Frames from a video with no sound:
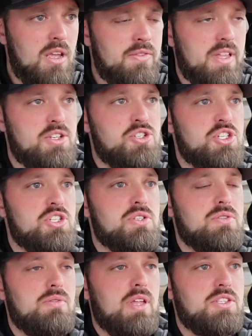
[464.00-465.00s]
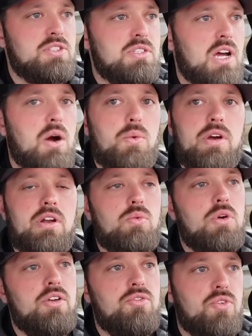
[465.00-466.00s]
that's how we're going to
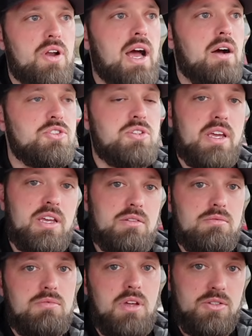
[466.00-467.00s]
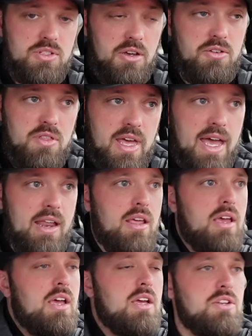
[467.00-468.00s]
run for now. So I'll tell you that
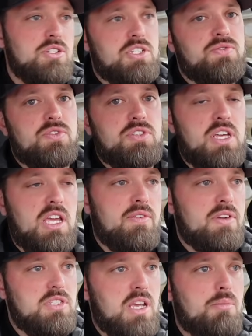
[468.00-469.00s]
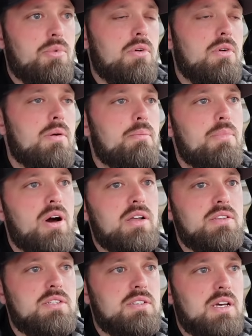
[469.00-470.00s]
just for the sake of example,
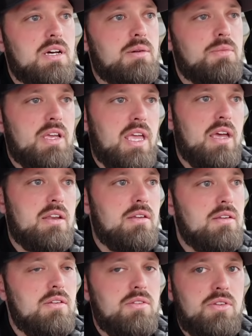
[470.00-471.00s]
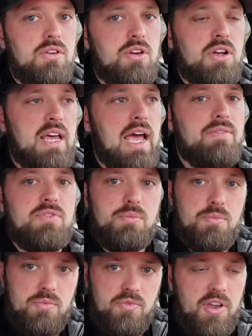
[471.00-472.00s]
but again, you're going to have to
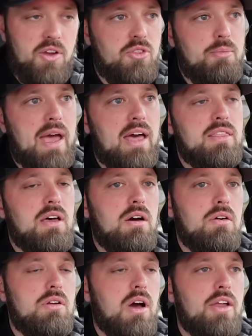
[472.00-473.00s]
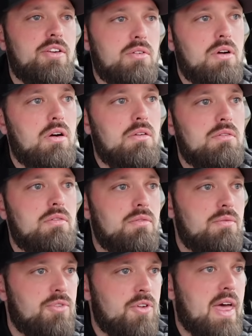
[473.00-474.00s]
figure the math out on your own
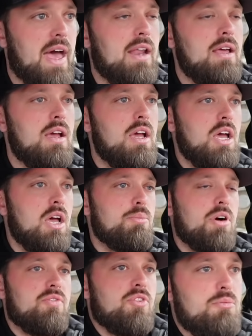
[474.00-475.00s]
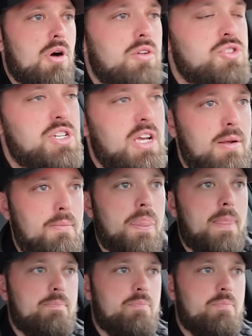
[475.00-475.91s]
for that. But for mulching,